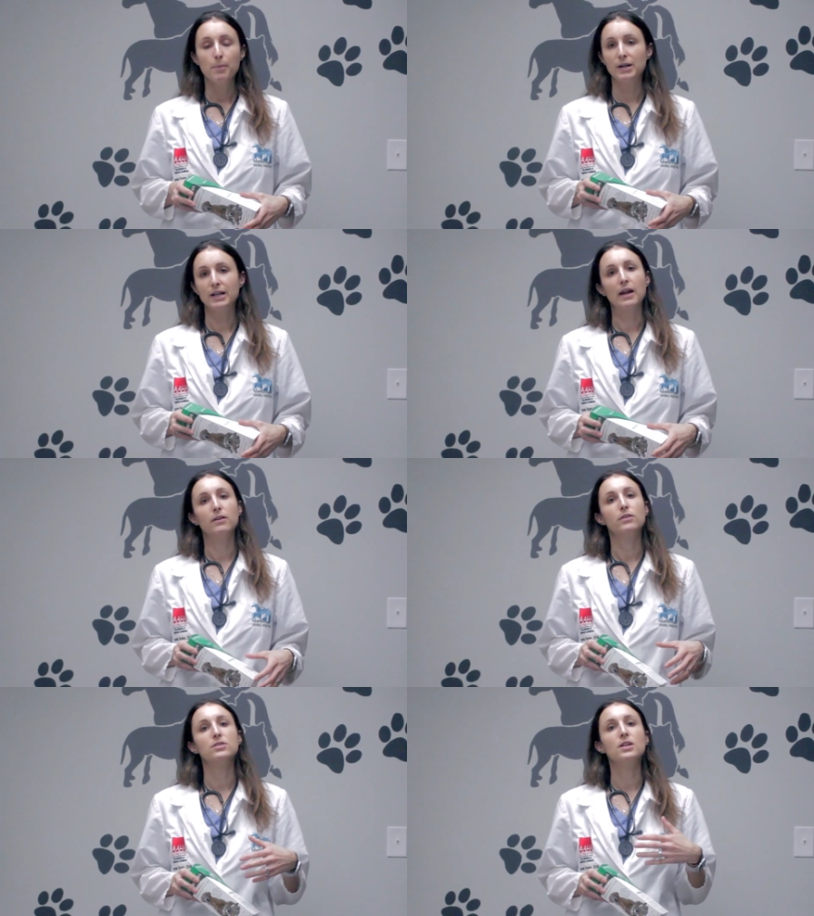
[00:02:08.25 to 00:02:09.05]
But
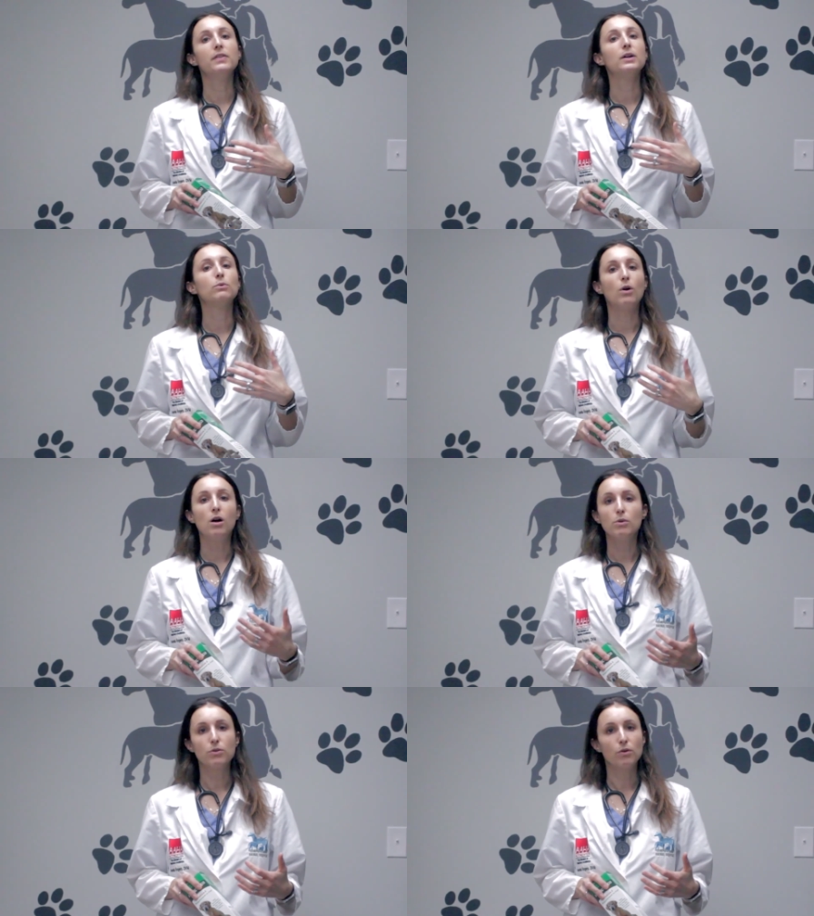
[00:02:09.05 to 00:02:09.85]
again, there's nothing
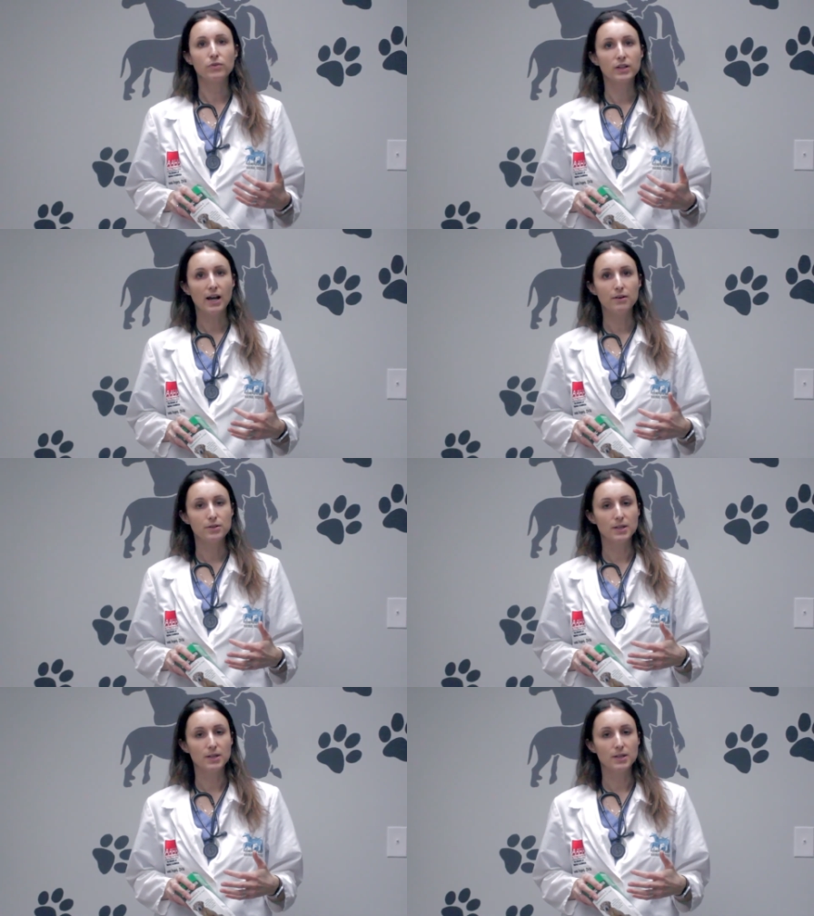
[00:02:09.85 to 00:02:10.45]
wrong with over-the-counter